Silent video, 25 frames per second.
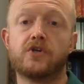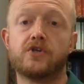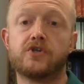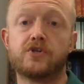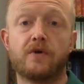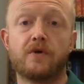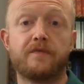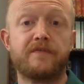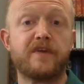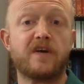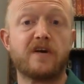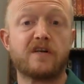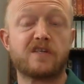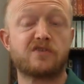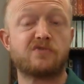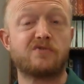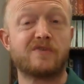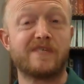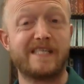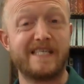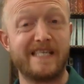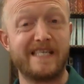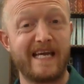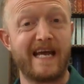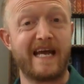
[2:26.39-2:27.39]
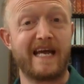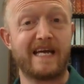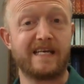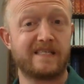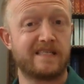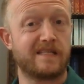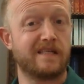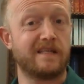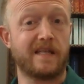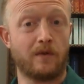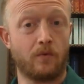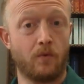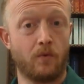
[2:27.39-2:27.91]
So if the answer is
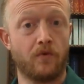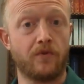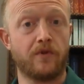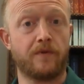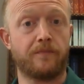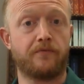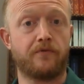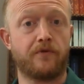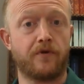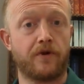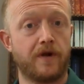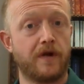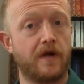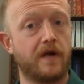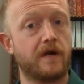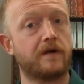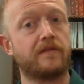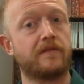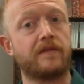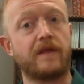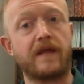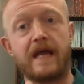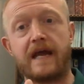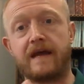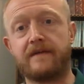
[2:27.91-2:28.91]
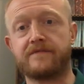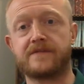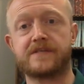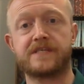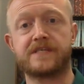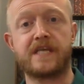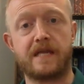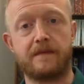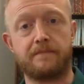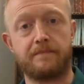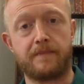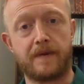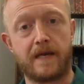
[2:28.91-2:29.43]
yes, that they want the product, they have
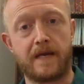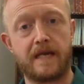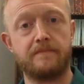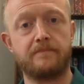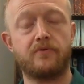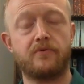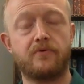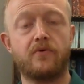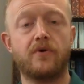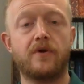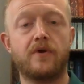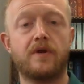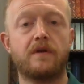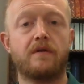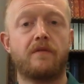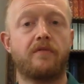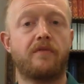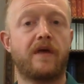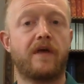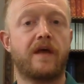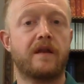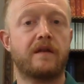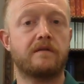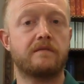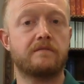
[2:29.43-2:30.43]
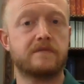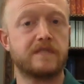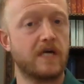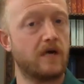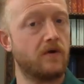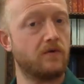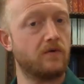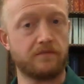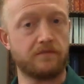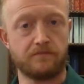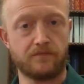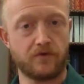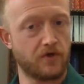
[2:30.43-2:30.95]
said pain point, then
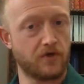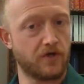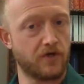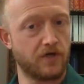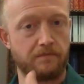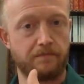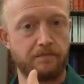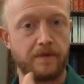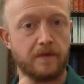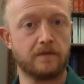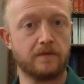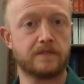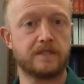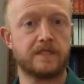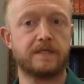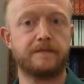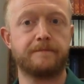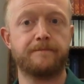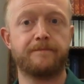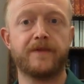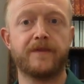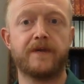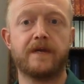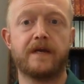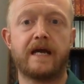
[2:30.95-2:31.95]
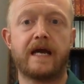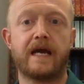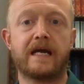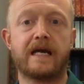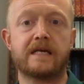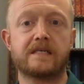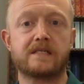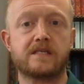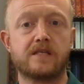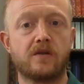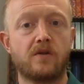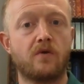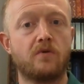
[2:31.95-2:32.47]
tell them you're going to build it
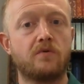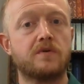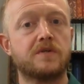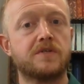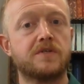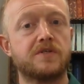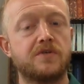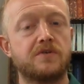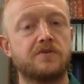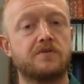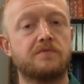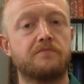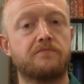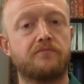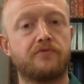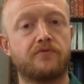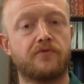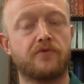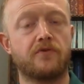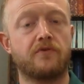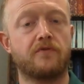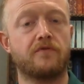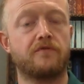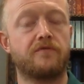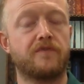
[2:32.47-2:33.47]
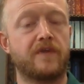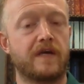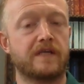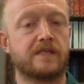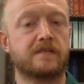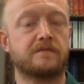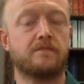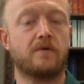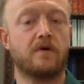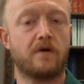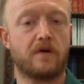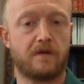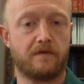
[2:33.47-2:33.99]
as long as you can prove
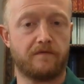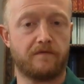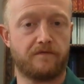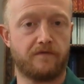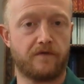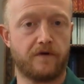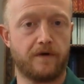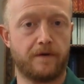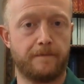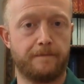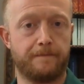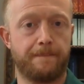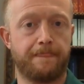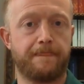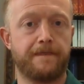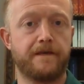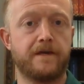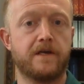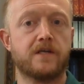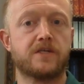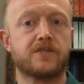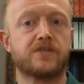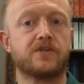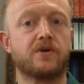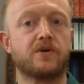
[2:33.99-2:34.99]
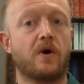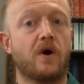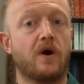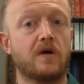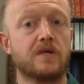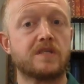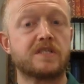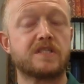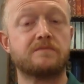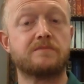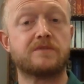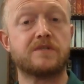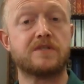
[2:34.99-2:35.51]
there's a market for it. So
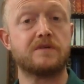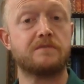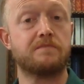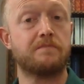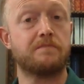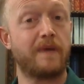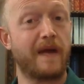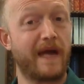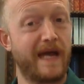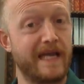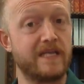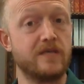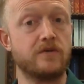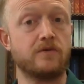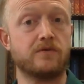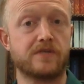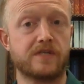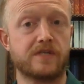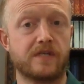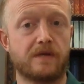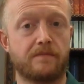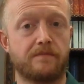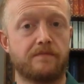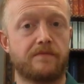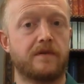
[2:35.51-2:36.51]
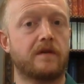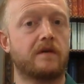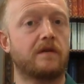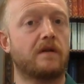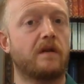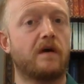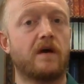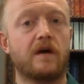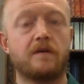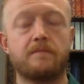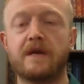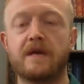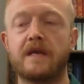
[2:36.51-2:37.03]
ask them to pay you something
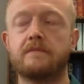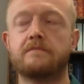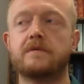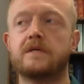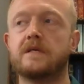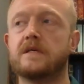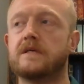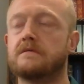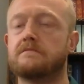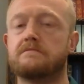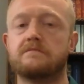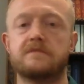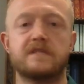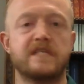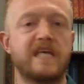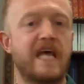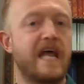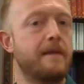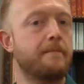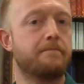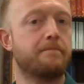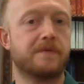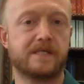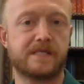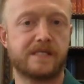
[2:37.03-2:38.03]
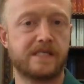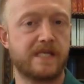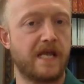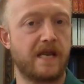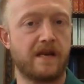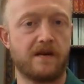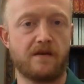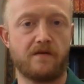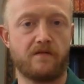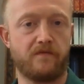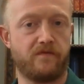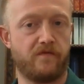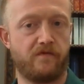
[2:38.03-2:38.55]
like maybe 10%
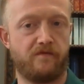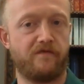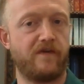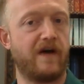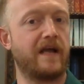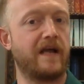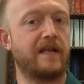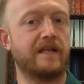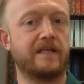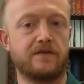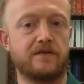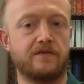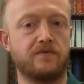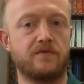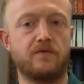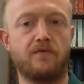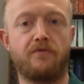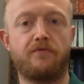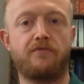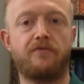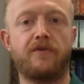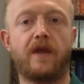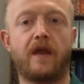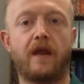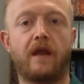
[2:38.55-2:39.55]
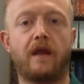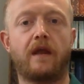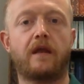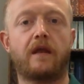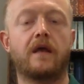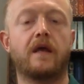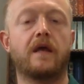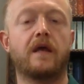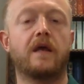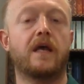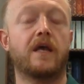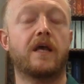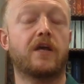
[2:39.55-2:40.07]
of the value you think
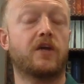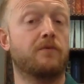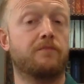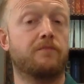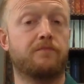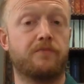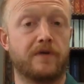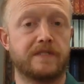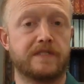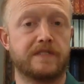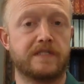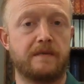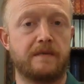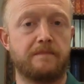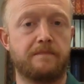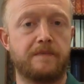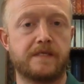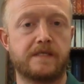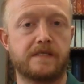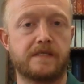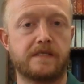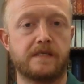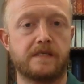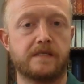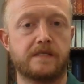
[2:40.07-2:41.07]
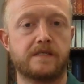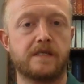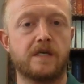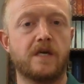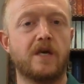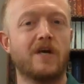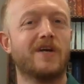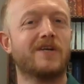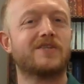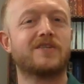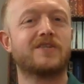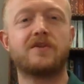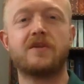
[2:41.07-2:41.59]
it could bring to their business.
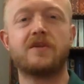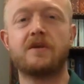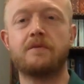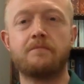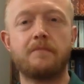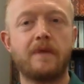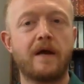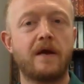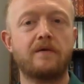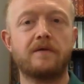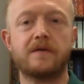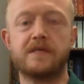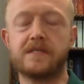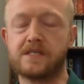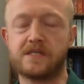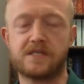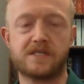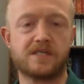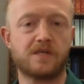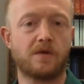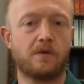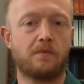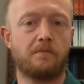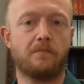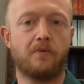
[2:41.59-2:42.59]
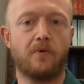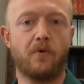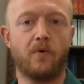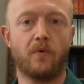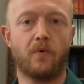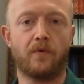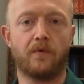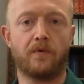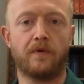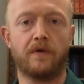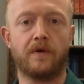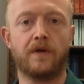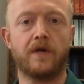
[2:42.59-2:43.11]
So the amount isn't so
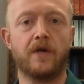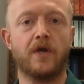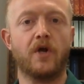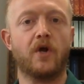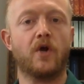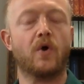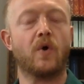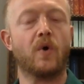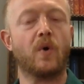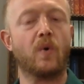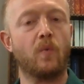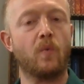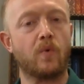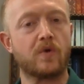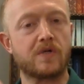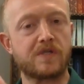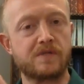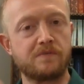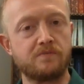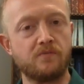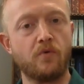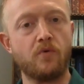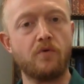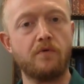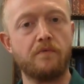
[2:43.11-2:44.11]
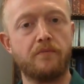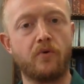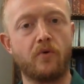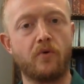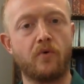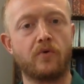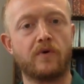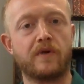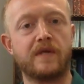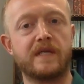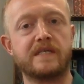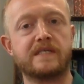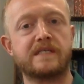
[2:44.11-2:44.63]
important. What's more
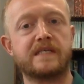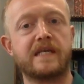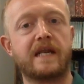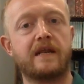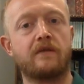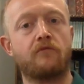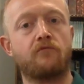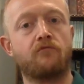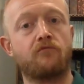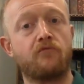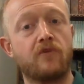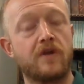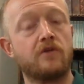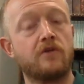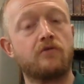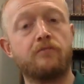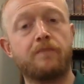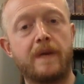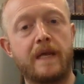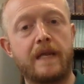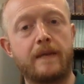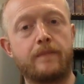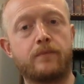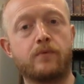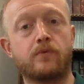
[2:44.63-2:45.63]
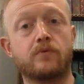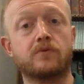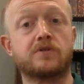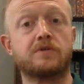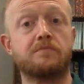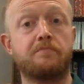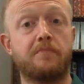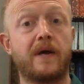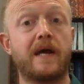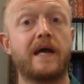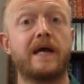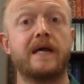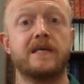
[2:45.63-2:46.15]
important is getting real people
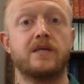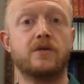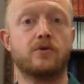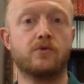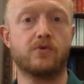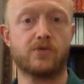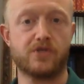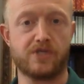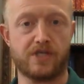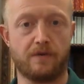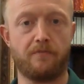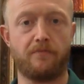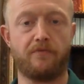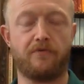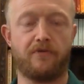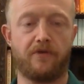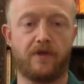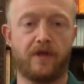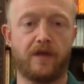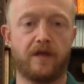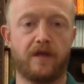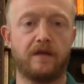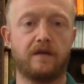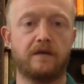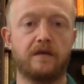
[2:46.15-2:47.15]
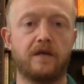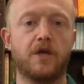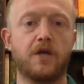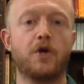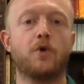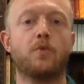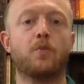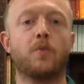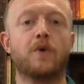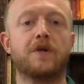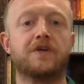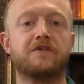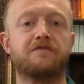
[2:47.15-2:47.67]
to pay you something
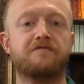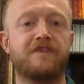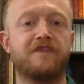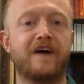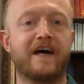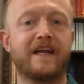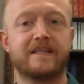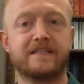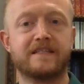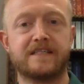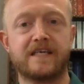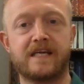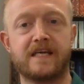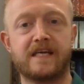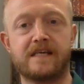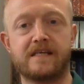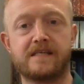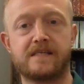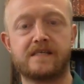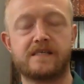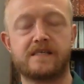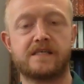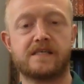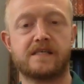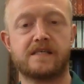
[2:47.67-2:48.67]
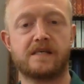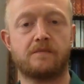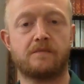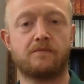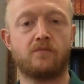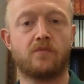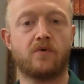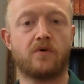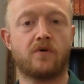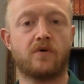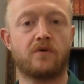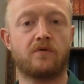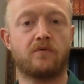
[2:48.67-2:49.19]
which validates
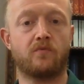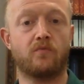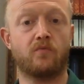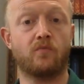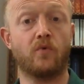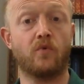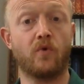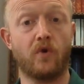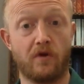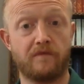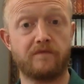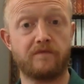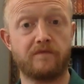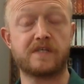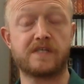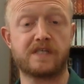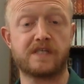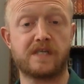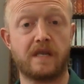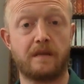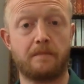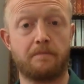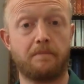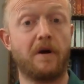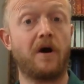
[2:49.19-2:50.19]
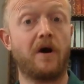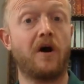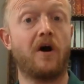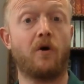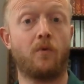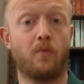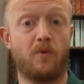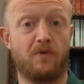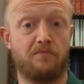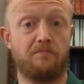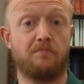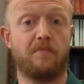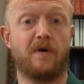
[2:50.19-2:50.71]
someone will obviously
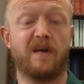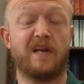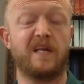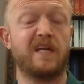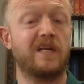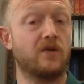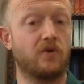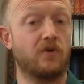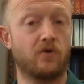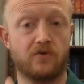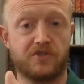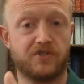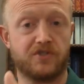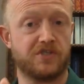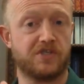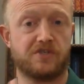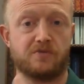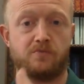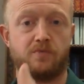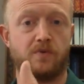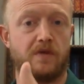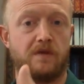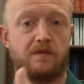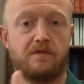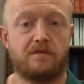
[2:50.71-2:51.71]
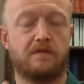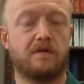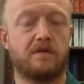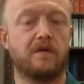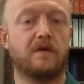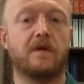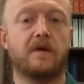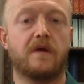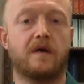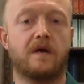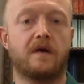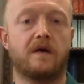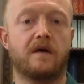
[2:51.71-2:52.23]
part with money, not just with
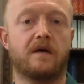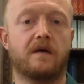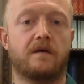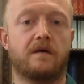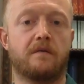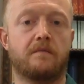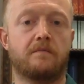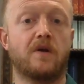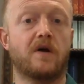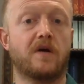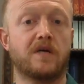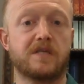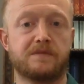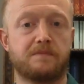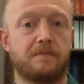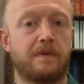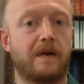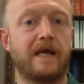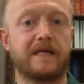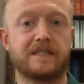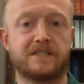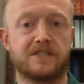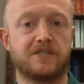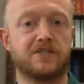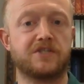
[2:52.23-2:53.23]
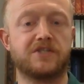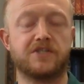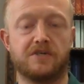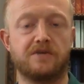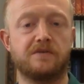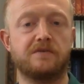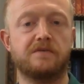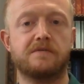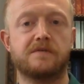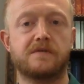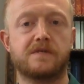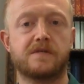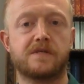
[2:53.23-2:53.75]
nice
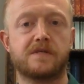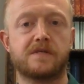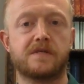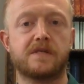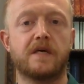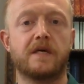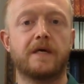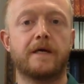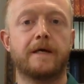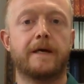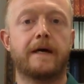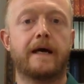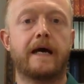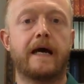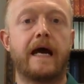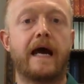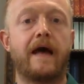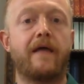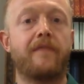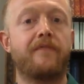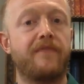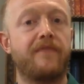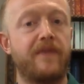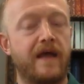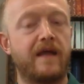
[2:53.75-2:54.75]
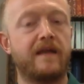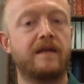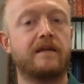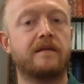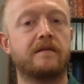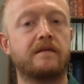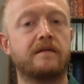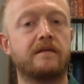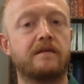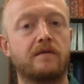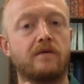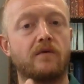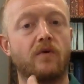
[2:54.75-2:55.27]
platitudes. And
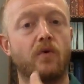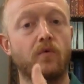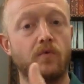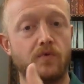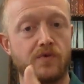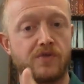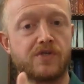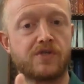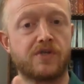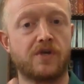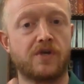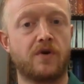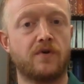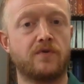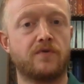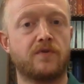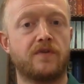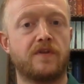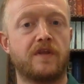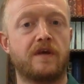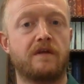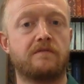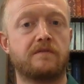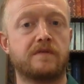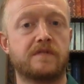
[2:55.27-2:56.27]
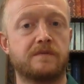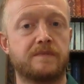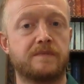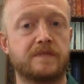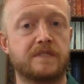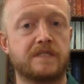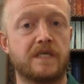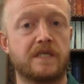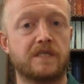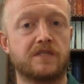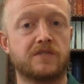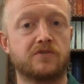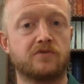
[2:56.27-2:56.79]
then also that there is a
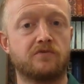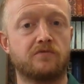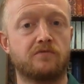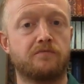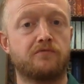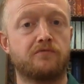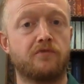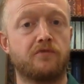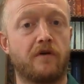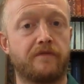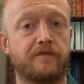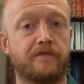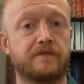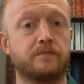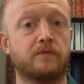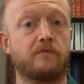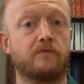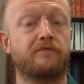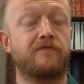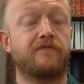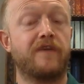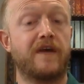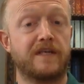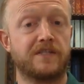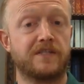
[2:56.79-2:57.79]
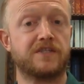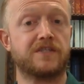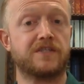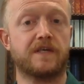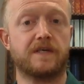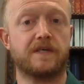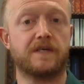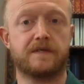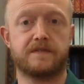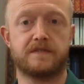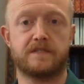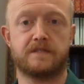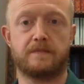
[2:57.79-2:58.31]
potential profitable
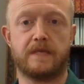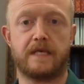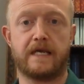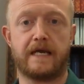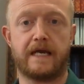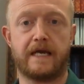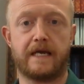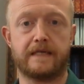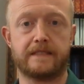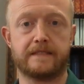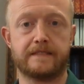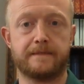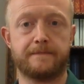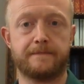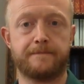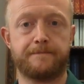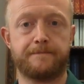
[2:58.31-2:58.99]
venture to be had.